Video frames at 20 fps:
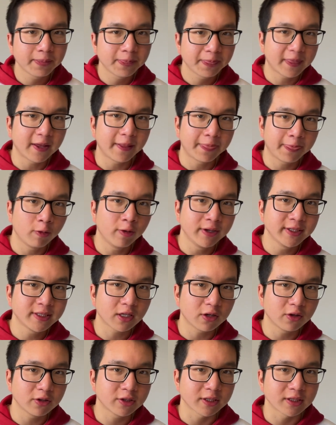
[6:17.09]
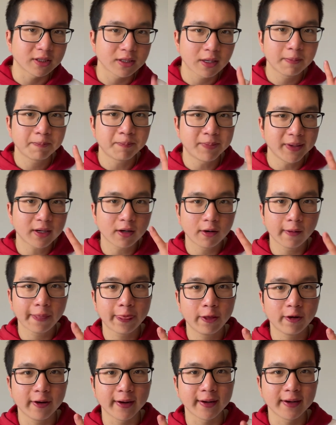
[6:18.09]
the 3 solutions. Pick all
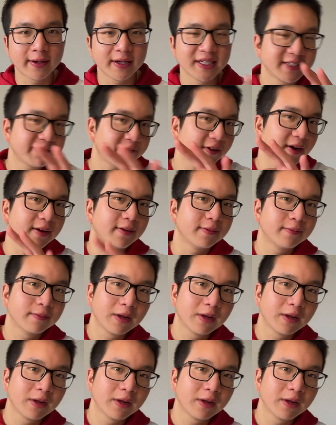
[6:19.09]
3. It's fine.